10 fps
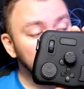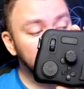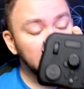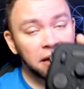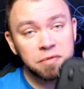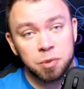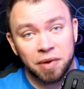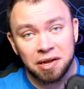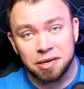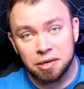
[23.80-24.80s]
I have
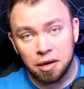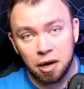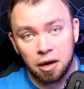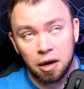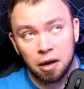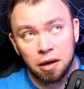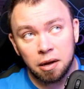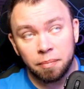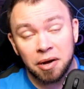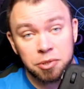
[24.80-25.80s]
spent uh,
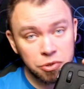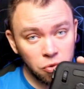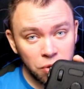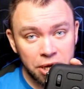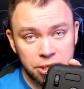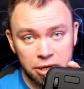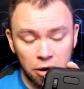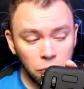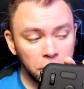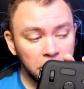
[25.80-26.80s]
about two weeks now
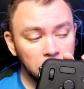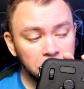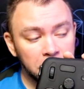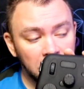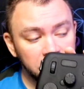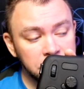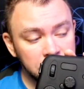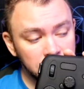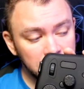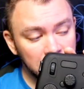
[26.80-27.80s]
working with it every
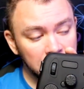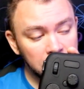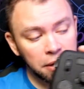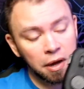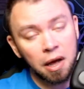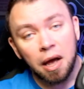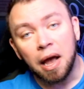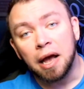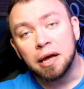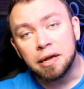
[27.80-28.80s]
single day
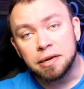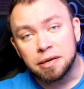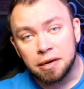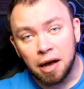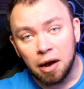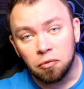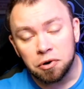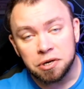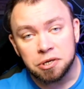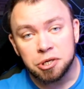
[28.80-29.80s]
and I
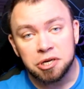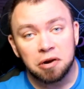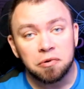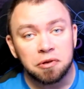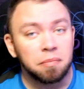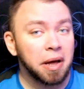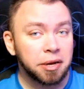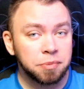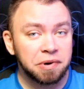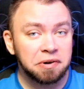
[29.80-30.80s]
wanted to share with you my
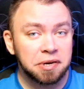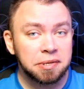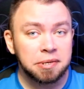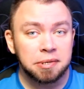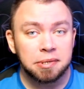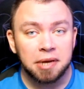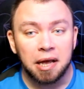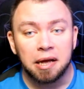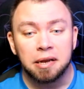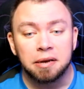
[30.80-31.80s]
experiences
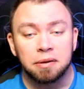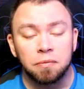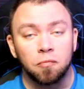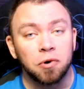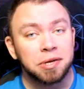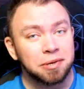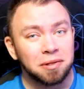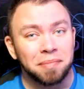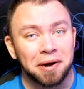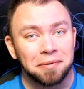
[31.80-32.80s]
and what it's all
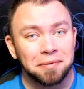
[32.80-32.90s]
about.